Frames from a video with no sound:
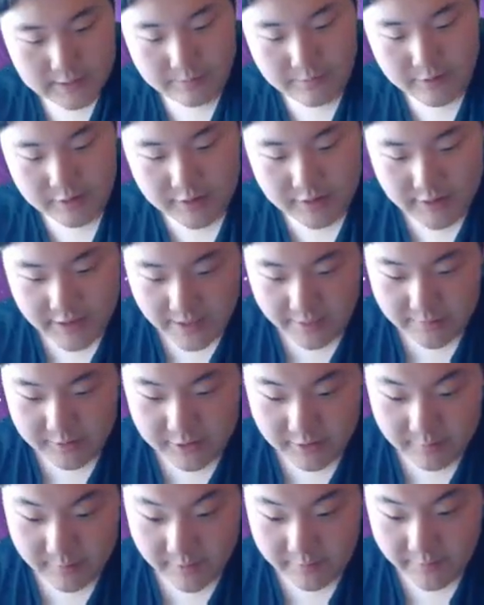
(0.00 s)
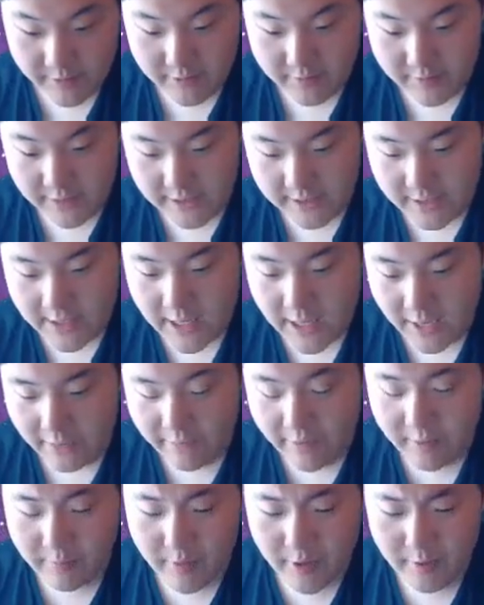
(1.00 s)
a bunch of damage on my Marowak. I
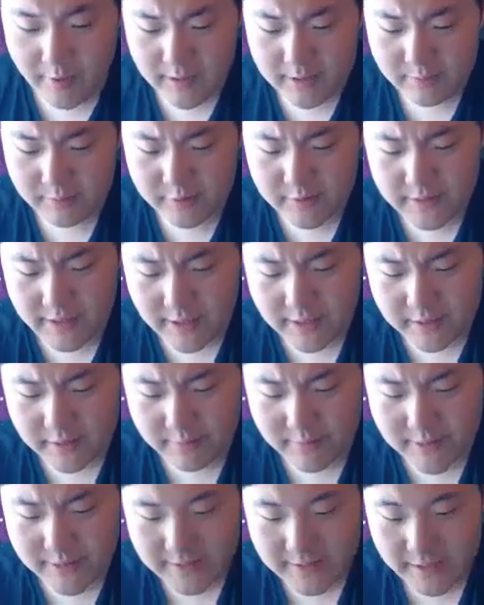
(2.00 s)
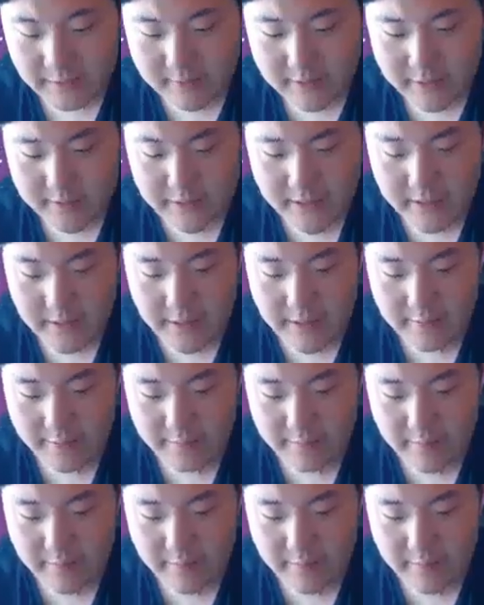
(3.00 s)
think Marowak's more solid to win this game since I have